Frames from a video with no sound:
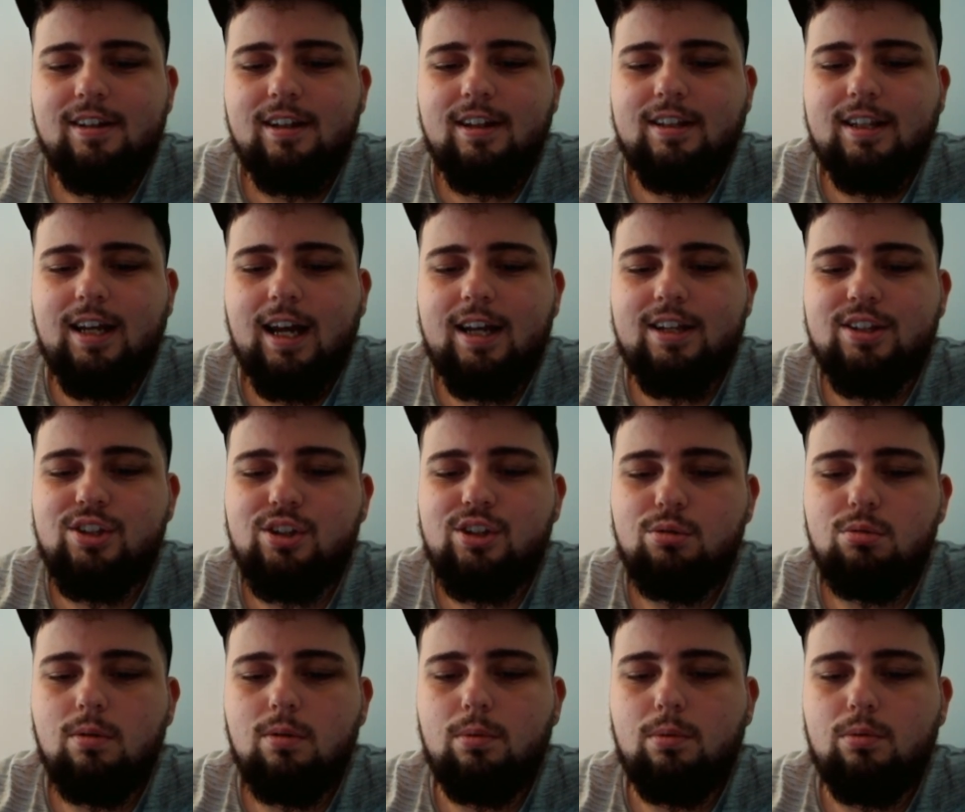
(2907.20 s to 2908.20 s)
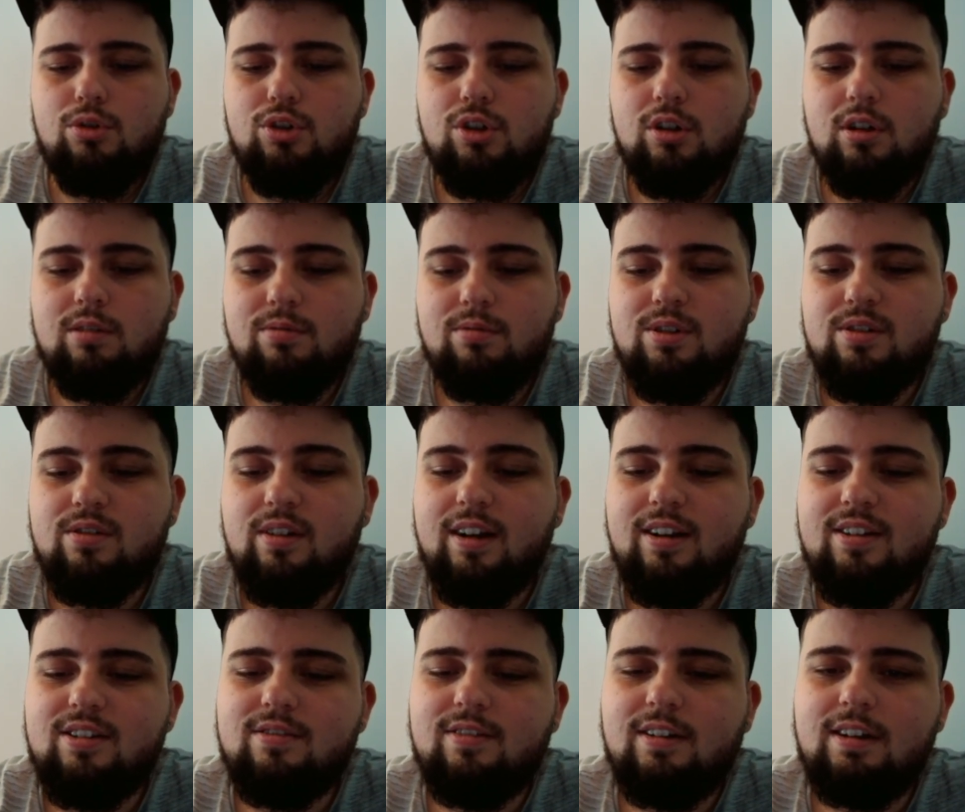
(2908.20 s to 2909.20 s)
That a suitable child
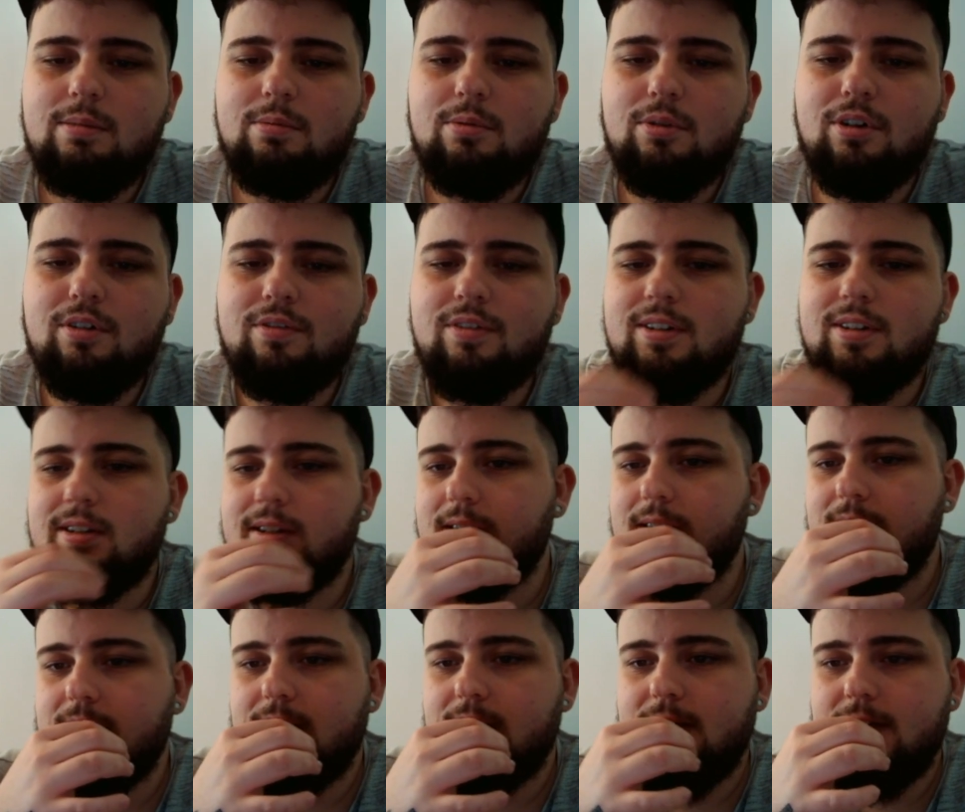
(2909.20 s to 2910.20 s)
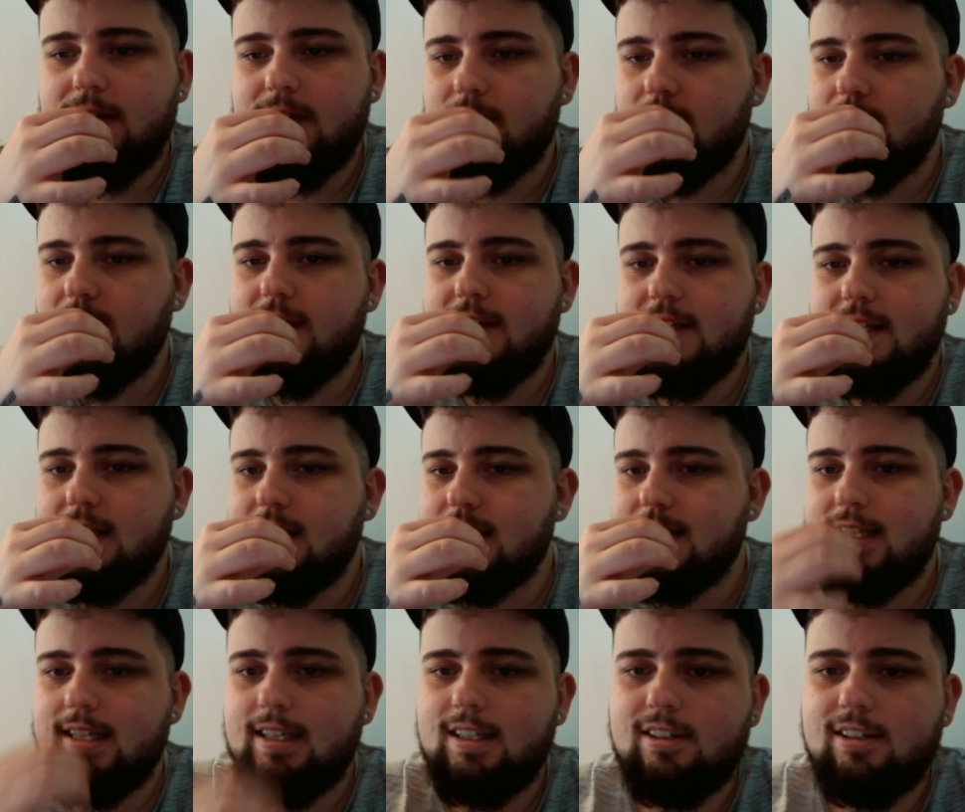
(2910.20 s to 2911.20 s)
restraint is available, obviously. Right,
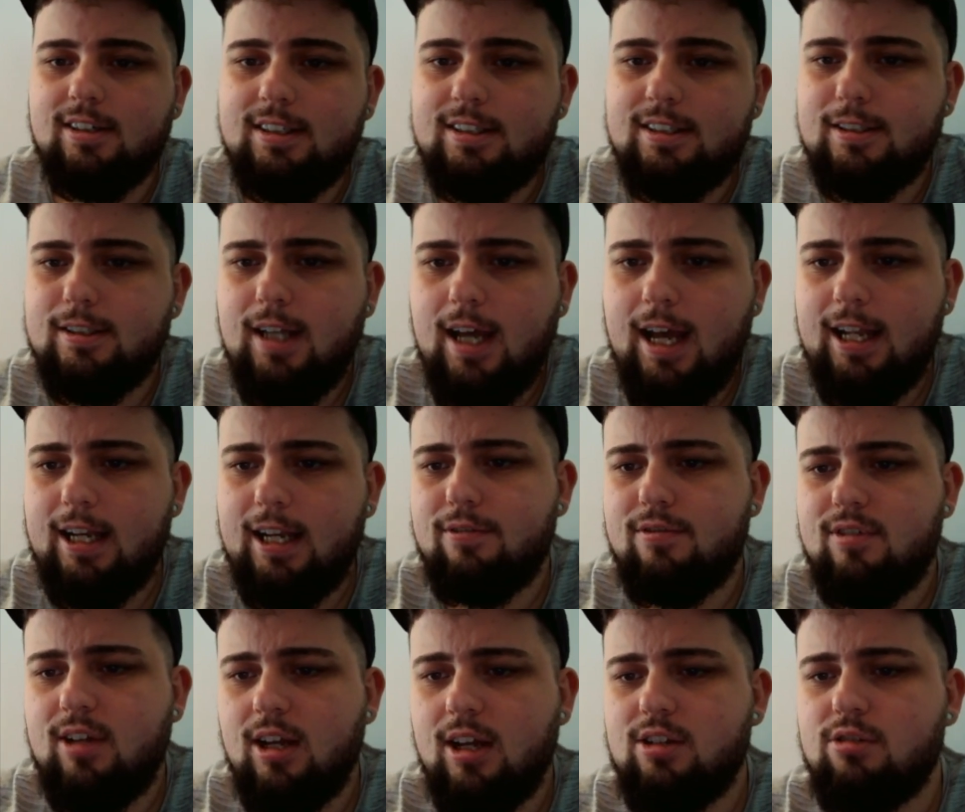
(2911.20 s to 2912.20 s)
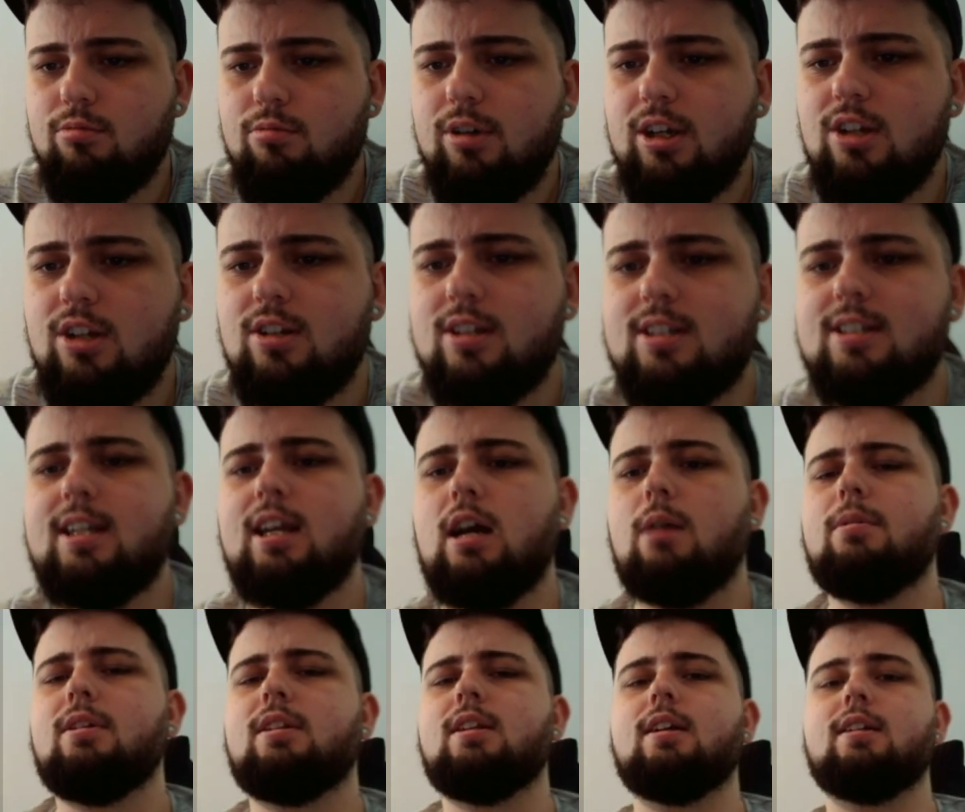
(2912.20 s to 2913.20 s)
that's it, guys. End of test reach. Let's see how
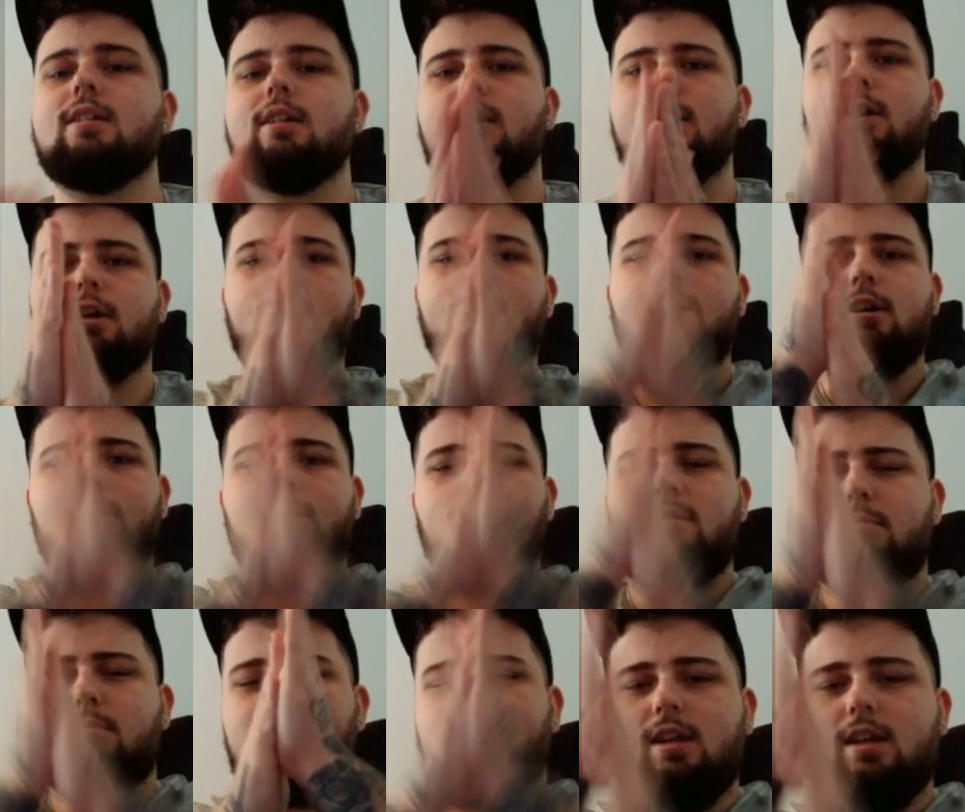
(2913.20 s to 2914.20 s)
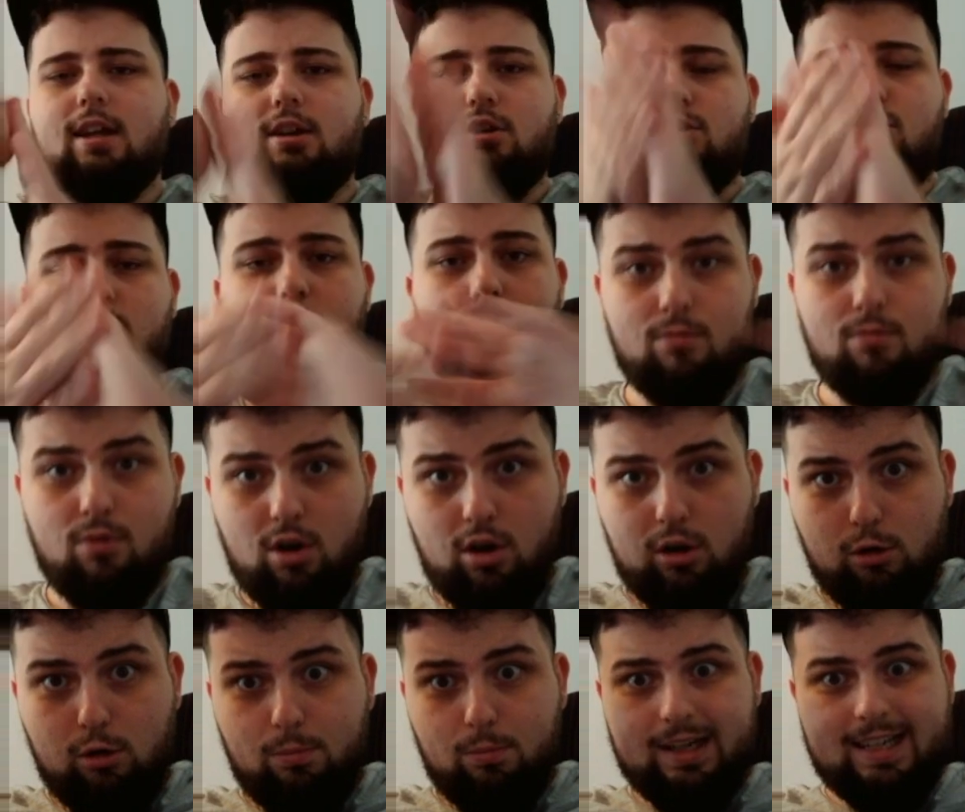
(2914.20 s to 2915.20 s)
we did. What do we think? Drum
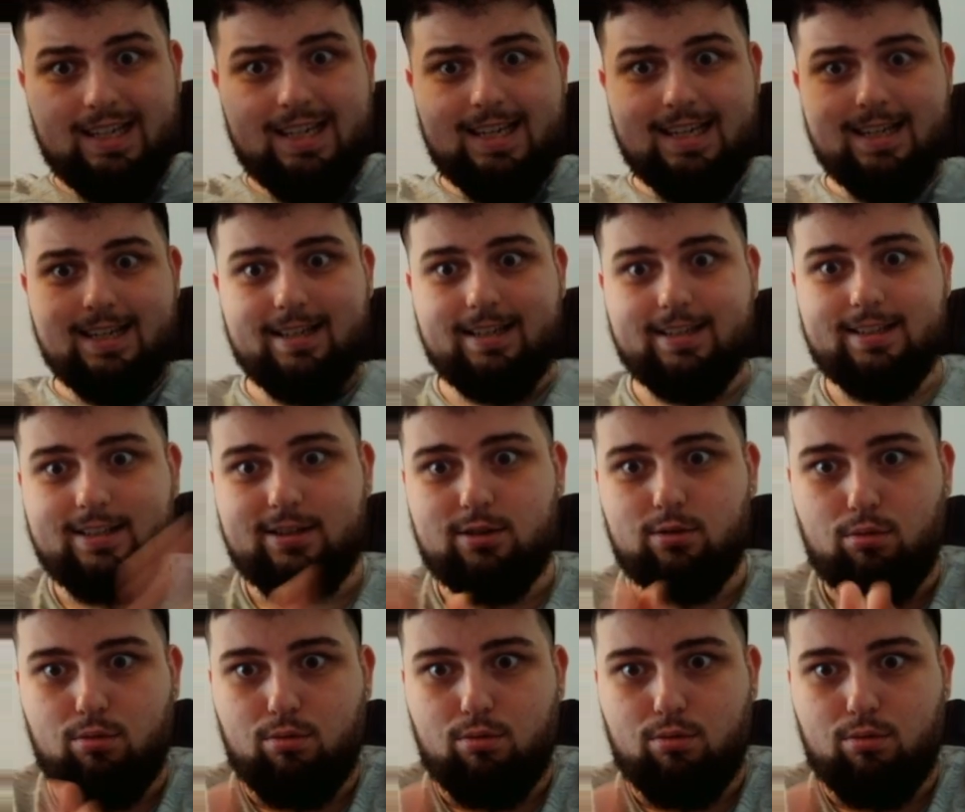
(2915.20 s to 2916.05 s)
roll, please.